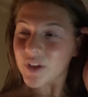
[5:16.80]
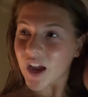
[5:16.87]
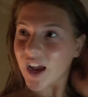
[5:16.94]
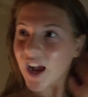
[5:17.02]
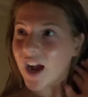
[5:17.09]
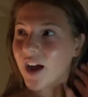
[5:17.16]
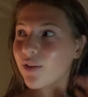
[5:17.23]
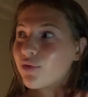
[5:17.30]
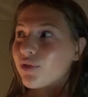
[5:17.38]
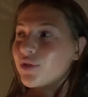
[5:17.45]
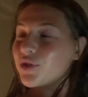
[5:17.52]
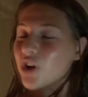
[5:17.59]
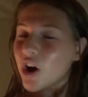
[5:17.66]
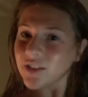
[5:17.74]
I have
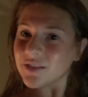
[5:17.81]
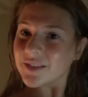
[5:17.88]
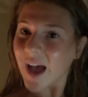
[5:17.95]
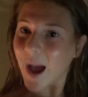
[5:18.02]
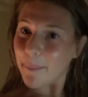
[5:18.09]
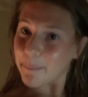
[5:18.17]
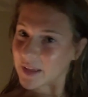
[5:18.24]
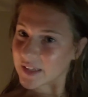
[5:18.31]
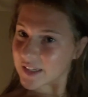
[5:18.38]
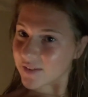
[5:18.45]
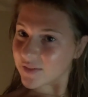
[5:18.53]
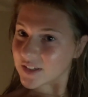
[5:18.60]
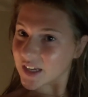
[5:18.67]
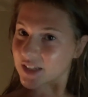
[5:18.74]
not that busy
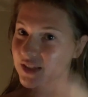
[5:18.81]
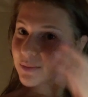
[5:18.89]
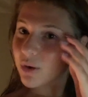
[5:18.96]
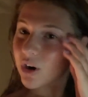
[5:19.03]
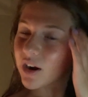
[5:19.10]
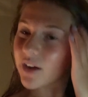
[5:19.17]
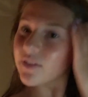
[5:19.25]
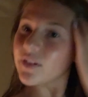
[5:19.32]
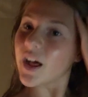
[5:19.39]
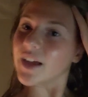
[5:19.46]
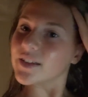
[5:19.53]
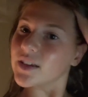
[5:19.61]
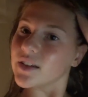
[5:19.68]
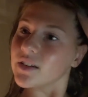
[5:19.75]
of a day tomorrow. I have
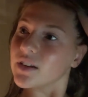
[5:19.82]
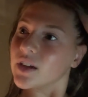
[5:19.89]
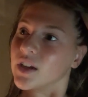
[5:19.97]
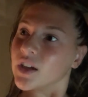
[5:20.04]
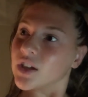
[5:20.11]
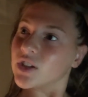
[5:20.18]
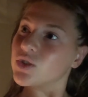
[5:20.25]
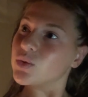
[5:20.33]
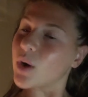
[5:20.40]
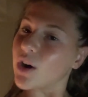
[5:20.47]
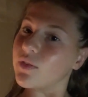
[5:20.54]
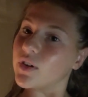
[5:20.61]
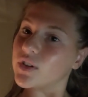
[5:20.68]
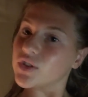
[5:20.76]
class at
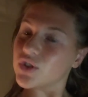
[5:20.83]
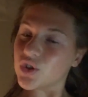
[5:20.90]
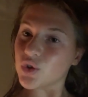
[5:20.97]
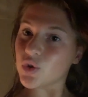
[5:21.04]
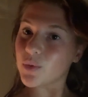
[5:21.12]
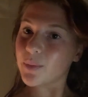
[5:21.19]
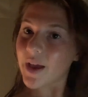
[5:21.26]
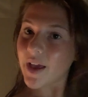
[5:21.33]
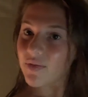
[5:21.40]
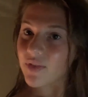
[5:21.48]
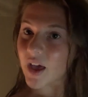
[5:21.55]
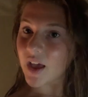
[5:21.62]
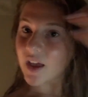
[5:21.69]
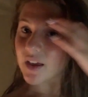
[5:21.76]
12 on Zoom
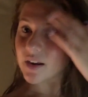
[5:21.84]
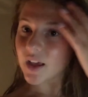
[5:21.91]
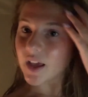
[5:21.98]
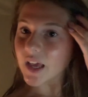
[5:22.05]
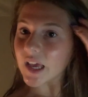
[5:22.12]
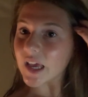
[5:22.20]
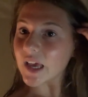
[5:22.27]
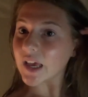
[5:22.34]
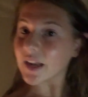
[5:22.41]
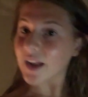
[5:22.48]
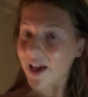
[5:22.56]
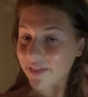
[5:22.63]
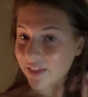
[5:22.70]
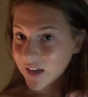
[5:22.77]
and then
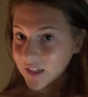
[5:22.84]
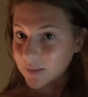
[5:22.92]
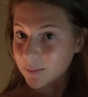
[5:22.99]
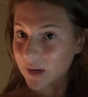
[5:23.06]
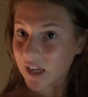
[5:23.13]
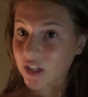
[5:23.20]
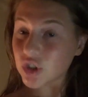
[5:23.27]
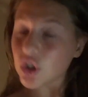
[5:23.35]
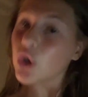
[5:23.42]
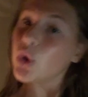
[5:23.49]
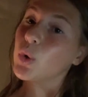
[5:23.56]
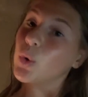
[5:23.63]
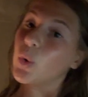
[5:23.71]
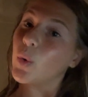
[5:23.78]
an athletics meeting at
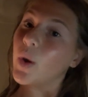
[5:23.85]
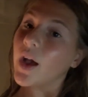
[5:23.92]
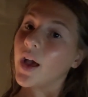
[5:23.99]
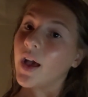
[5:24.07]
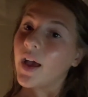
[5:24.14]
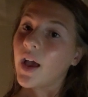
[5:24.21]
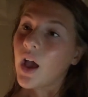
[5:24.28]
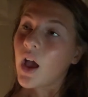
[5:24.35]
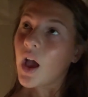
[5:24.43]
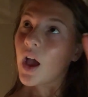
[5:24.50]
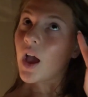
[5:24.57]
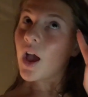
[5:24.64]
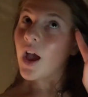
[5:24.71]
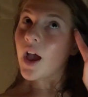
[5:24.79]
2
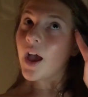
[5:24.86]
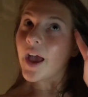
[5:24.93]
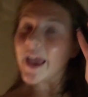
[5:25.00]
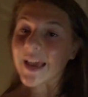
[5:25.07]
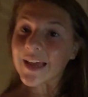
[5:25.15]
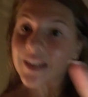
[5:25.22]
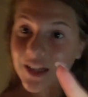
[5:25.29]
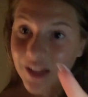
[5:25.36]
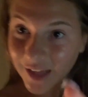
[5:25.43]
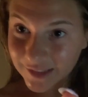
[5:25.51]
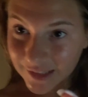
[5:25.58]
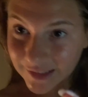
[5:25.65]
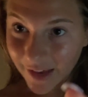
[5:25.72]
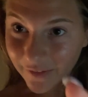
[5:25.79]
and a
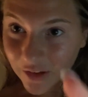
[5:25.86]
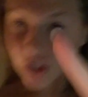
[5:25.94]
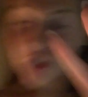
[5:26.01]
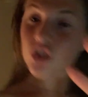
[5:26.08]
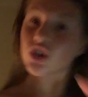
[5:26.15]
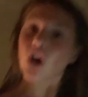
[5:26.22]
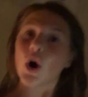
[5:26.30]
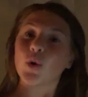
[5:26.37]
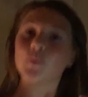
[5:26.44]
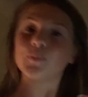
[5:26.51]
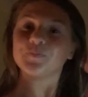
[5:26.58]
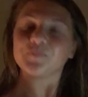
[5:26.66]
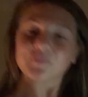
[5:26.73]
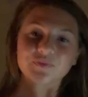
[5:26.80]
class at 7. So
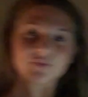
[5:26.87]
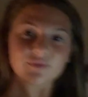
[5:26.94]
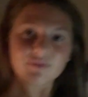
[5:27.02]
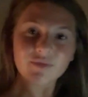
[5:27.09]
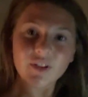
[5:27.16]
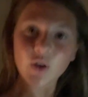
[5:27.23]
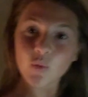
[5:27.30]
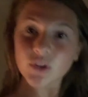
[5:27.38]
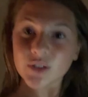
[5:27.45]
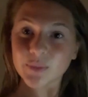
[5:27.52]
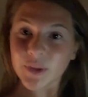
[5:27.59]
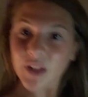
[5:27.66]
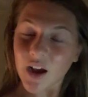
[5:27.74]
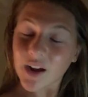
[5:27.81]
wish
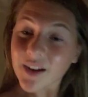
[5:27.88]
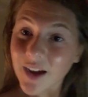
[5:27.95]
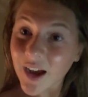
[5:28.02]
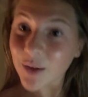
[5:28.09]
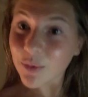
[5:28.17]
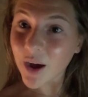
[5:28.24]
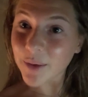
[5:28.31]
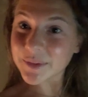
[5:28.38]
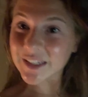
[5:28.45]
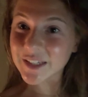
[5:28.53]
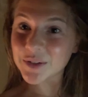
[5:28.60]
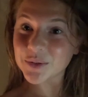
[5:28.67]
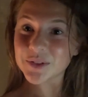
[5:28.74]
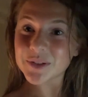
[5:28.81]
me luck. I will update
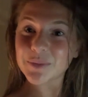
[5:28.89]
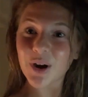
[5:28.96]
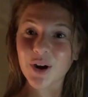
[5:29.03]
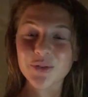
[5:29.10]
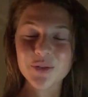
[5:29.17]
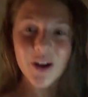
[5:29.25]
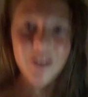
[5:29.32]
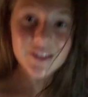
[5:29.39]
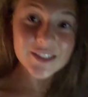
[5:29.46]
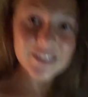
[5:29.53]
you tomorrow throughout the